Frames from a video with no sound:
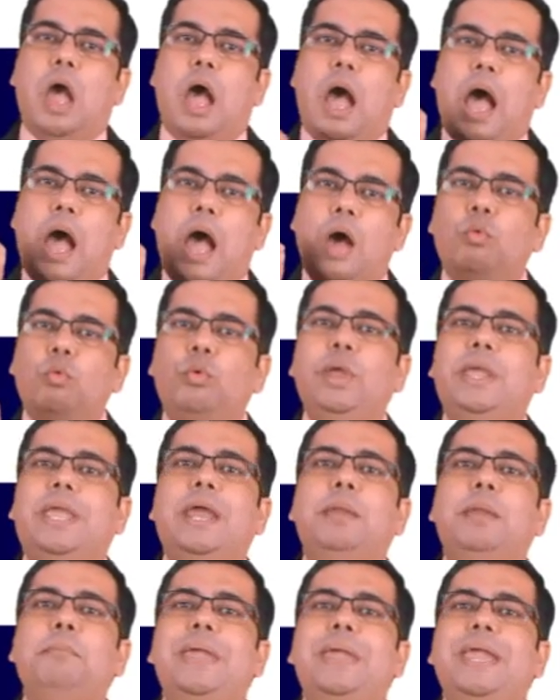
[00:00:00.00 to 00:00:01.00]
how we
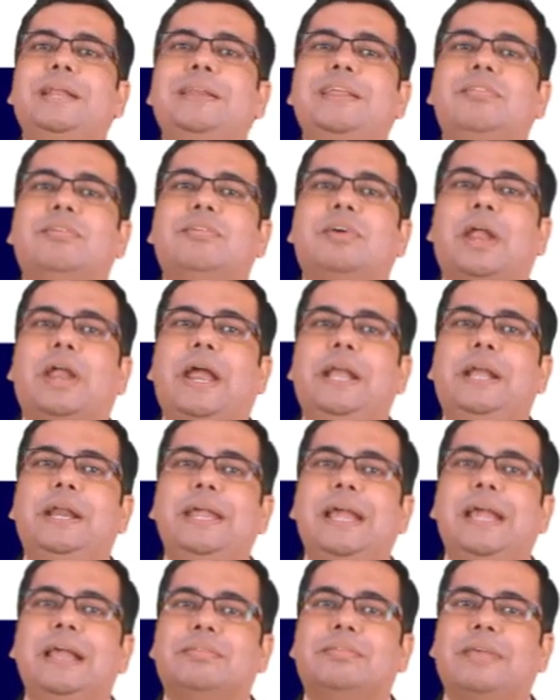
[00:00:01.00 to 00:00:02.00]
can make this
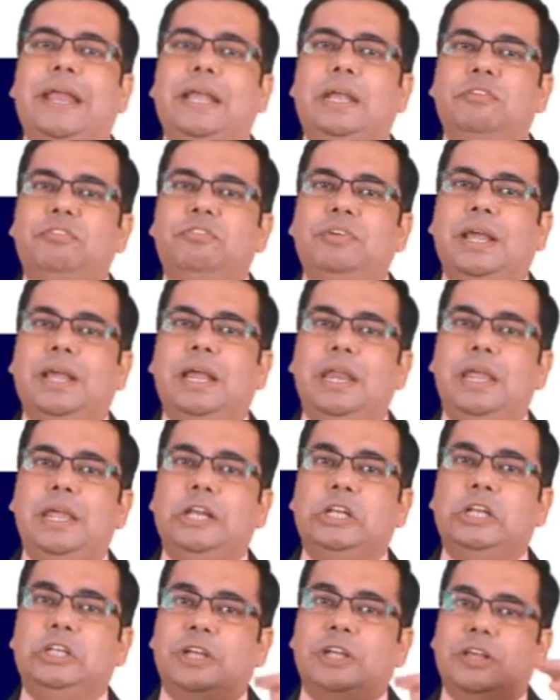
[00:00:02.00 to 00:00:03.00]
criteria
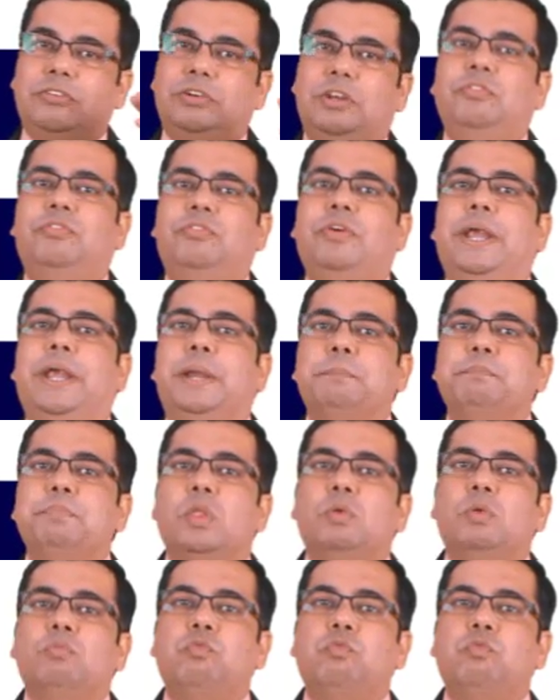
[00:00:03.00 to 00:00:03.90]
scientifically justified.